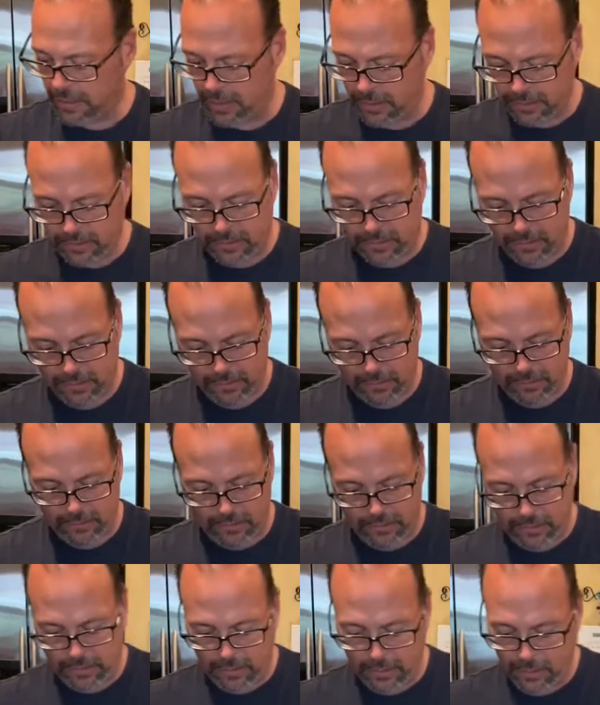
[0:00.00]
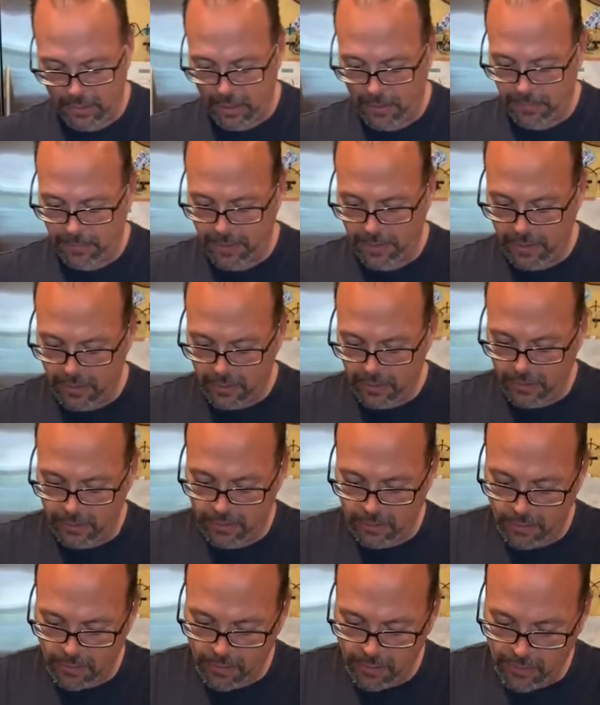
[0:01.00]
this, I'm just gonna come here, and
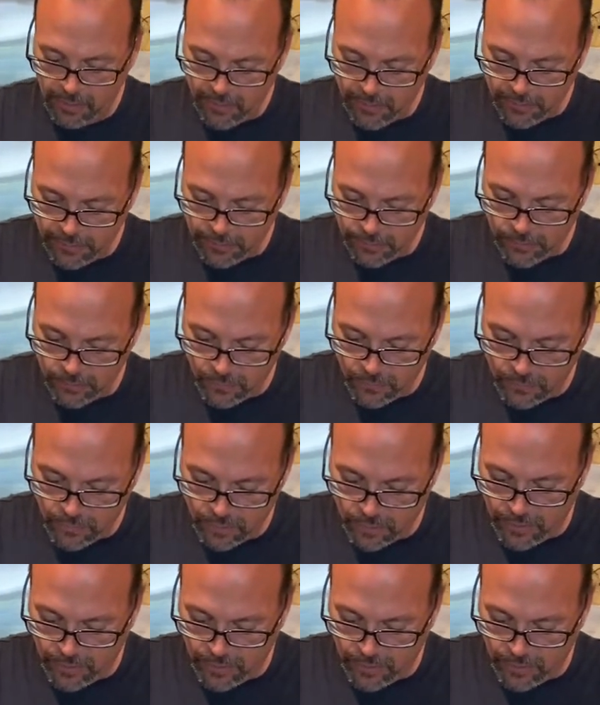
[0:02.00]
it's